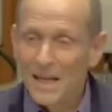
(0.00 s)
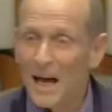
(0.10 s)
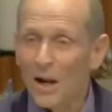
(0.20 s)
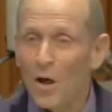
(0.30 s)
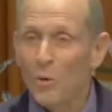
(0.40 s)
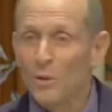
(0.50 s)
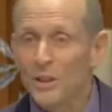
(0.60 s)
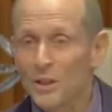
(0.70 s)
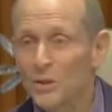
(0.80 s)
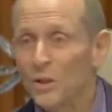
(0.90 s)
Along with
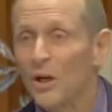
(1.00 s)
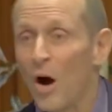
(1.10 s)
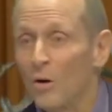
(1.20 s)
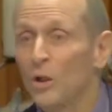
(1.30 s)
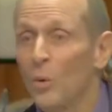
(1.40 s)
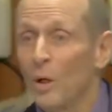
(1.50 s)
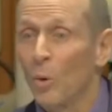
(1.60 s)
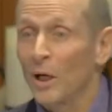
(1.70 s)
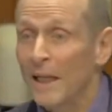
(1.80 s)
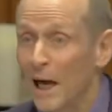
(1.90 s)
his ongoing
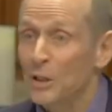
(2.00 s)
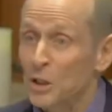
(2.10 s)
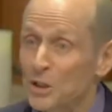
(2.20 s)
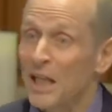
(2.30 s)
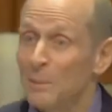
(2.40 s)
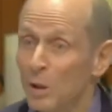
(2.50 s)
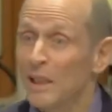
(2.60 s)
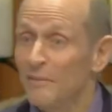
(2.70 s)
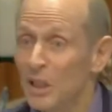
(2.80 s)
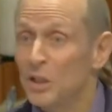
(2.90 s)
work at our Sustainable
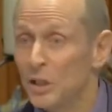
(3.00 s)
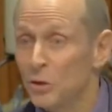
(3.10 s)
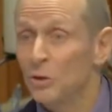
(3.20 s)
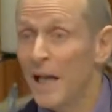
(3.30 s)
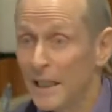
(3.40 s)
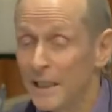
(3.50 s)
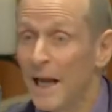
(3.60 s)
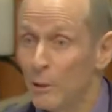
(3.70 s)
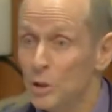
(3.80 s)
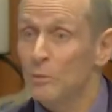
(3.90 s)
Living Center down in
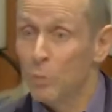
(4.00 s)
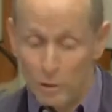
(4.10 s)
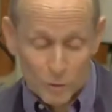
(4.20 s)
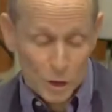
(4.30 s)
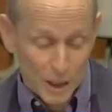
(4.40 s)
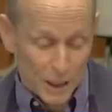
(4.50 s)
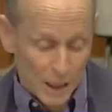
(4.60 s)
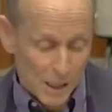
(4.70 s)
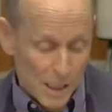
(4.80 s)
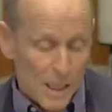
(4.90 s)
Harrisonburg,
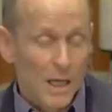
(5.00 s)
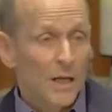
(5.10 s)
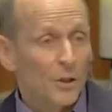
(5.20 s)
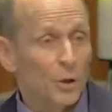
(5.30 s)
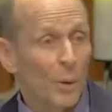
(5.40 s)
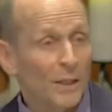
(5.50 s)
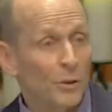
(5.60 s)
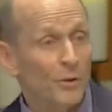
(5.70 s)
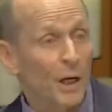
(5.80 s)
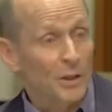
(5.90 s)
Virginia, the
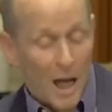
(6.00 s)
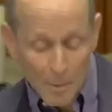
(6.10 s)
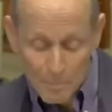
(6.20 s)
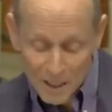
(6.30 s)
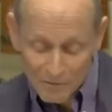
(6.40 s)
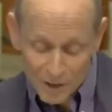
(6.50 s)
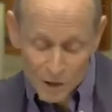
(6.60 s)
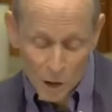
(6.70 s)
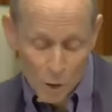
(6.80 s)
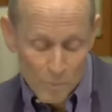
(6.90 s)
director there, Tom
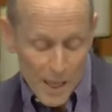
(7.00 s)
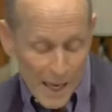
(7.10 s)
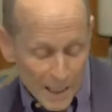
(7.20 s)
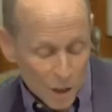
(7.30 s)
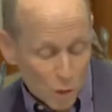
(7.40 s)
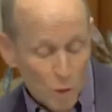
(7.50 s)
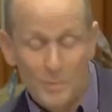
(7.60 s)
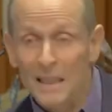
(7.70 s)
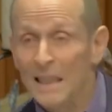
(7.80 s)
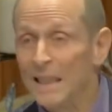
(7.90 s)
Benevento, has also
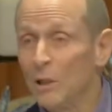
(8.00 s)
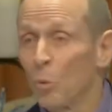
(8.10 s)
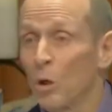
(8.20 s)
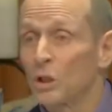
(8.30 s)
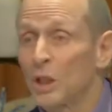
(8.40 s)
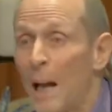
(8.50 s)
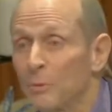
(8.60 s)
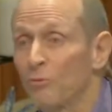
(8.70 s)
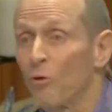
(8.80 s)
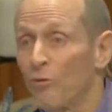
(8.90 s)
been leading
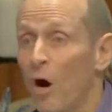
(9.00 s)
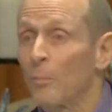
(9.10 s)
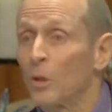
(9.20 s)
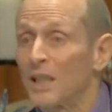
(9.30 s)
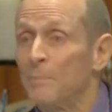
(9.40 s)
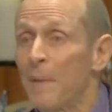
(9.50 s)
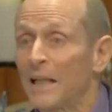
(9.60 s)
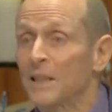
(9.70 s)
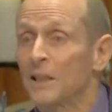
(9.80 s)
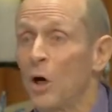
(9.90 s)
workshops for farmers in
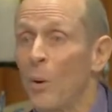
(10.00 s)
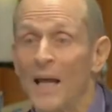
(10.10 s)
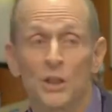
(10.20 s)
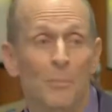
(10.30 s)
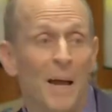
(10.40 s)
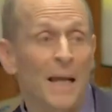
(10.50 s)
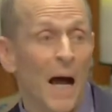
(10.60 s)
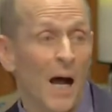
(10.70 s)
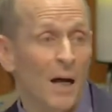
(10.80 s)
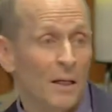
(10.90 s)
Mexico and
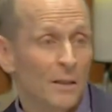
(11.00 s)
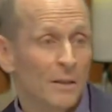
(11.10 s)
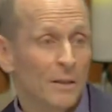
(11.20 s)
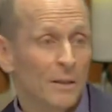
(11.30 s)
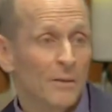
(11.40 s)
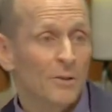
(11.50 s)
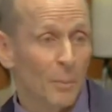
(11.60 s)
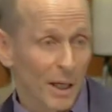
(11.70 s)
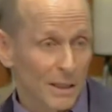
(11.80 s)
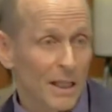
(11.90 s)
Jamaica.
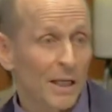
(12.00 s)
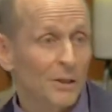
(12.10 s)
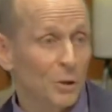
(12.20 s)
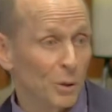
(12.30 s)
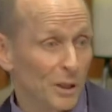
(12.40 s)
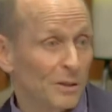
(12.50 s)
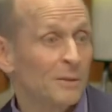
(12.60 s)
Somebody's got to do it.